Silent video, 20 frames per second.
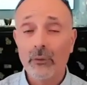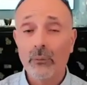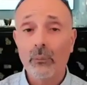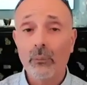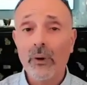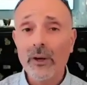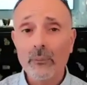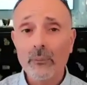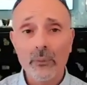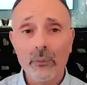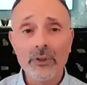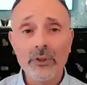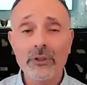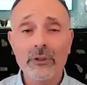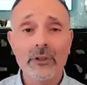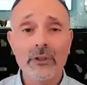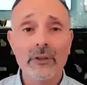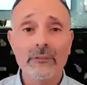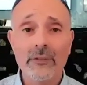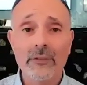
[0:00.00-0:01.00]
Why wouldn't
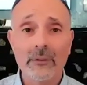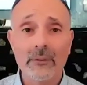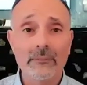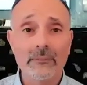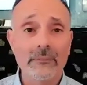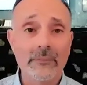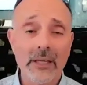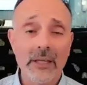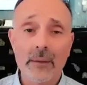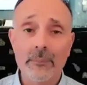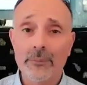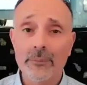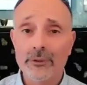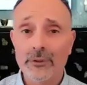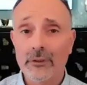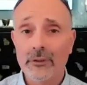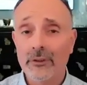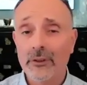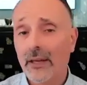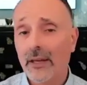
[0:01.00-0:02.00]
you give them the
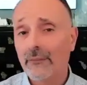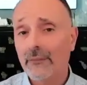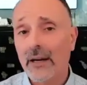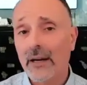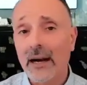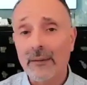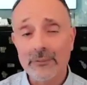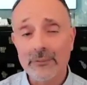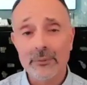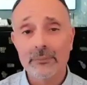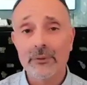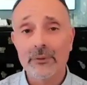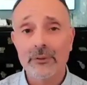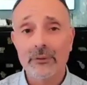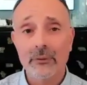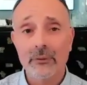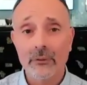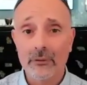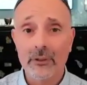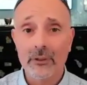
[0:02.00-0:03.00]
opportunity to have optimal
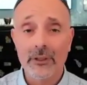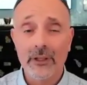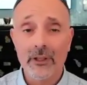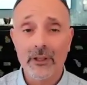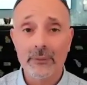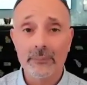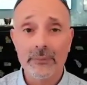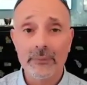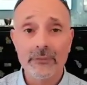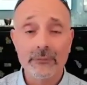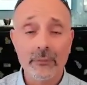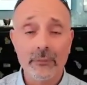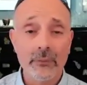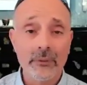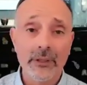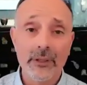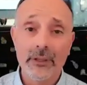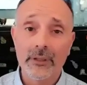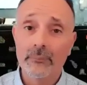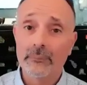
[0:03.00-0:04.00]
oral health
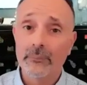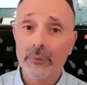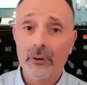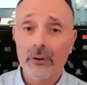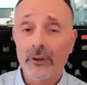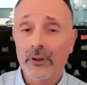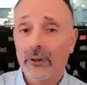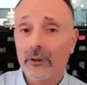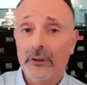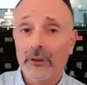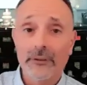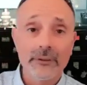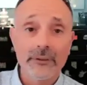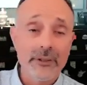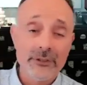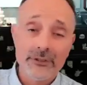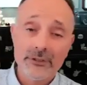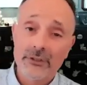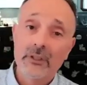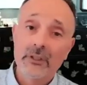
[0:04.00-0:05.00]
before they embark on
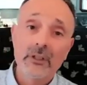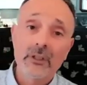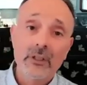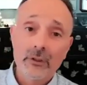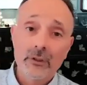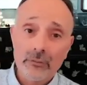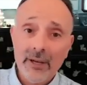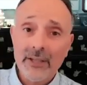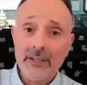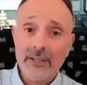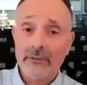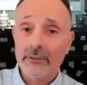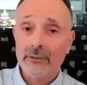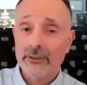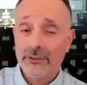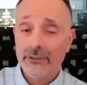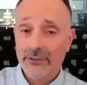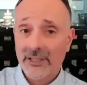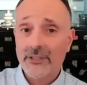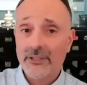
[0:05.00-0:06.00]
this rather
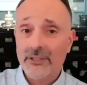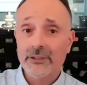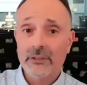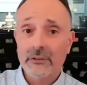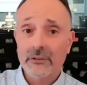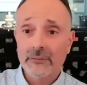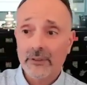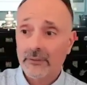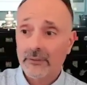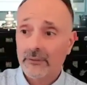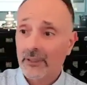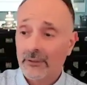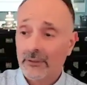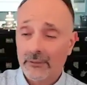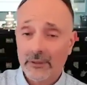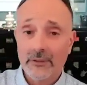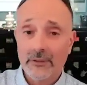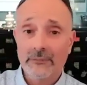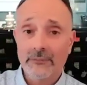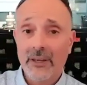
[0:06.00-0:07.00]
extensive and,
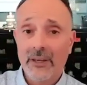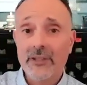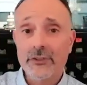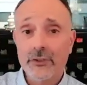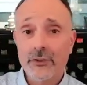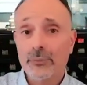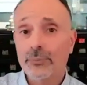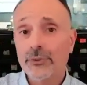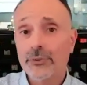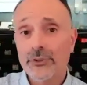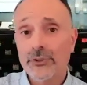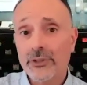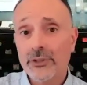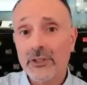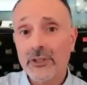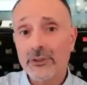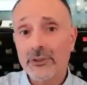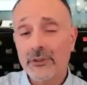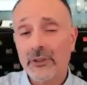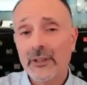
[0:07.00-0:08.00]
and invasive
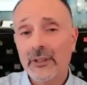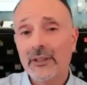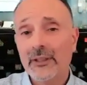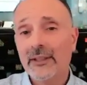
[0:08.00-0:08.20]
procedure?